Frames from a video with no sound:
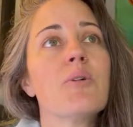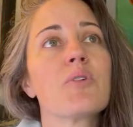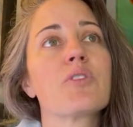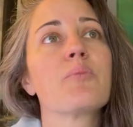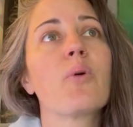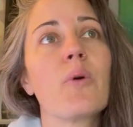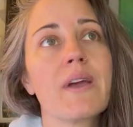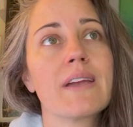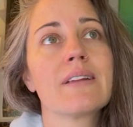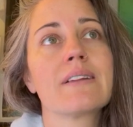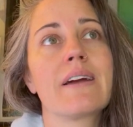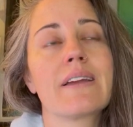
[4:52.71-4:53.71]
But the
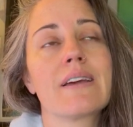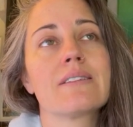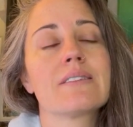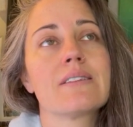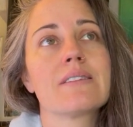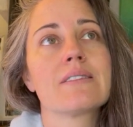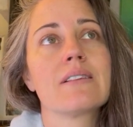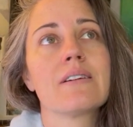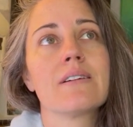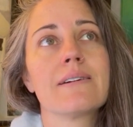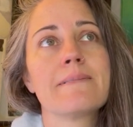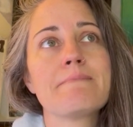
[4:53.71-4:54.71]
point, I guess, is
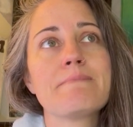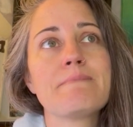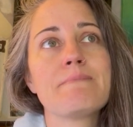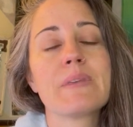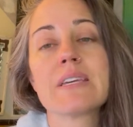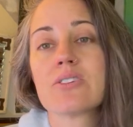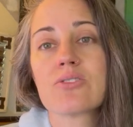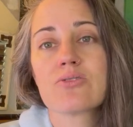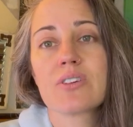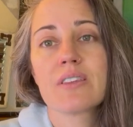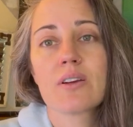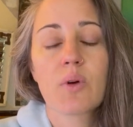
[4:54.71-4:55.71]
the the
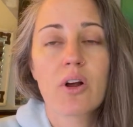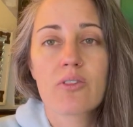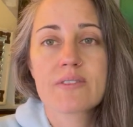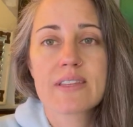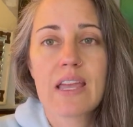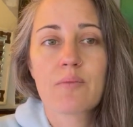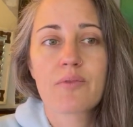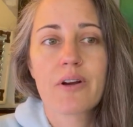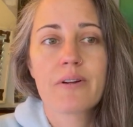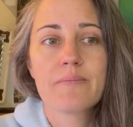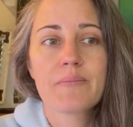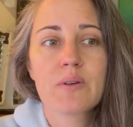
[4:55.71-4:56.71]
history, like where all this came
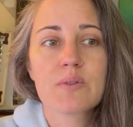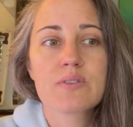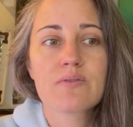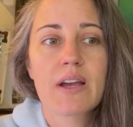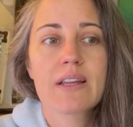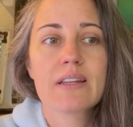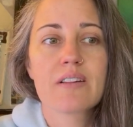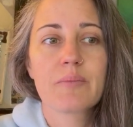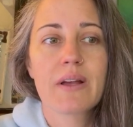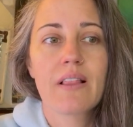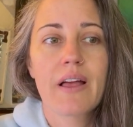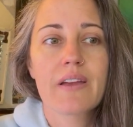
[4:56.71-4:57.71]
from. It was a reckoning of
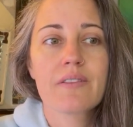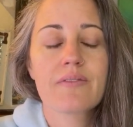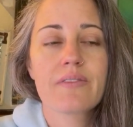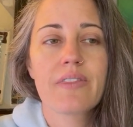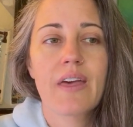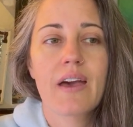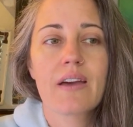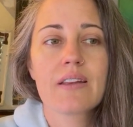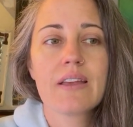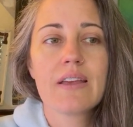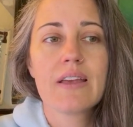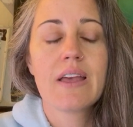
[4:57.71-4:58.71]
my life that
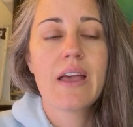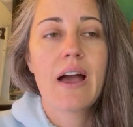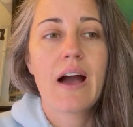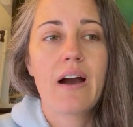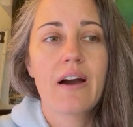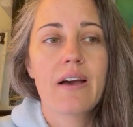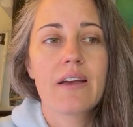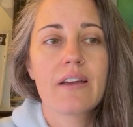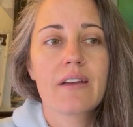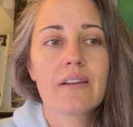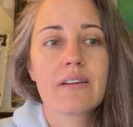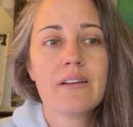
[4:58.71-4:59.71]

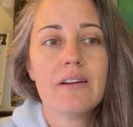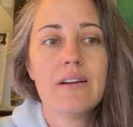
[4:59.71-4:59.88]
I